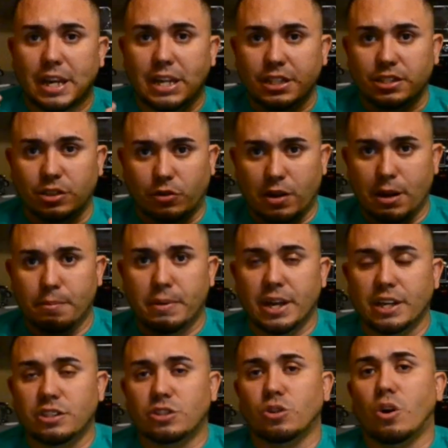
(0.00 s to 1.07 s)
Instagram
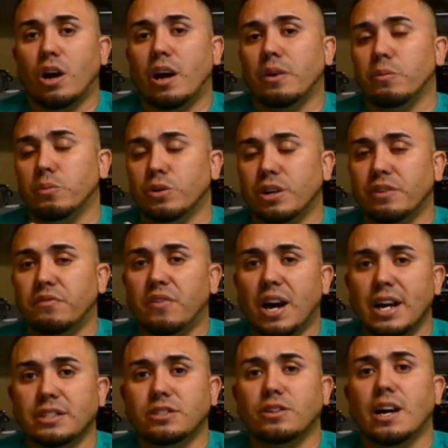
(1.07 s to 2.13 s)
page, so I would
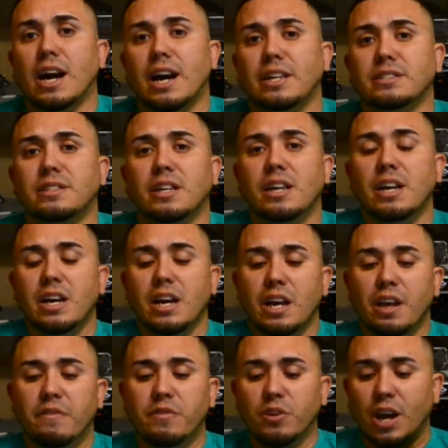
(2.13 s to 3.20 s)
advise you guys,
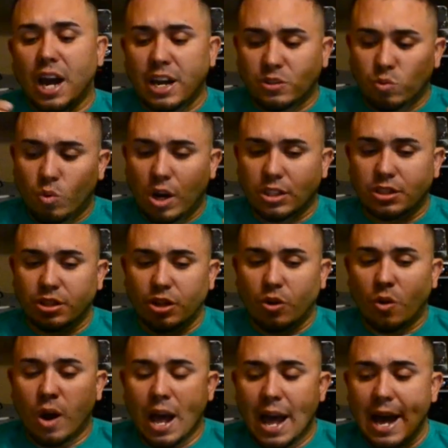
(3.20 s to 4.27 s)
if you guys want to
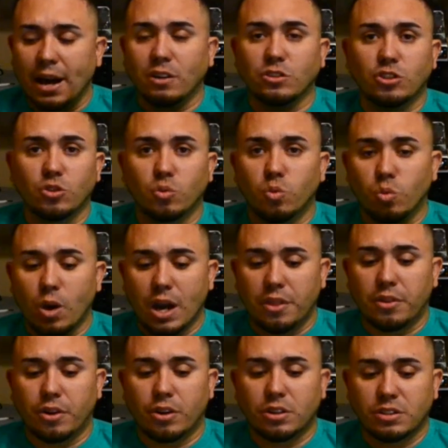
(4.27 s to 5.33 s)
know how to
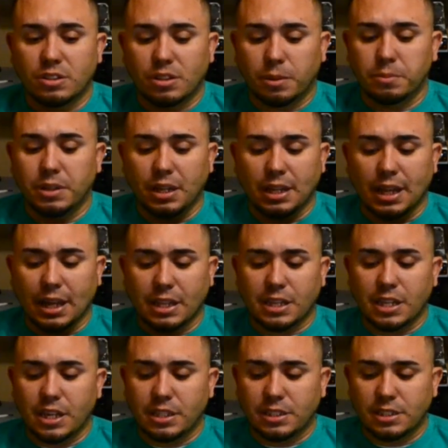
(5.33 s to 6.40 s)
weather something like
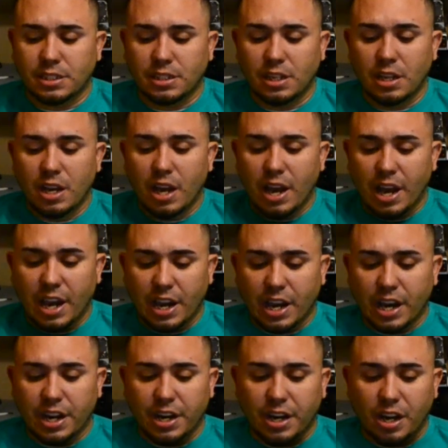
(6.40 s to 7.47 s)
this
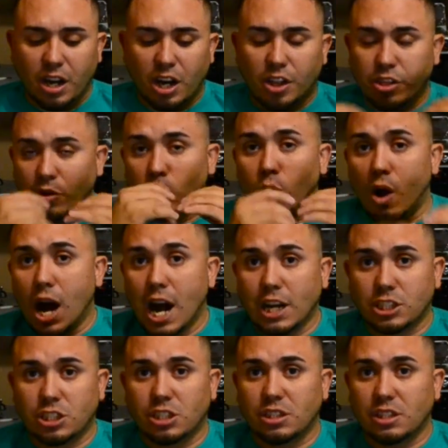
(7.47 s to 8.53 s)
and the wash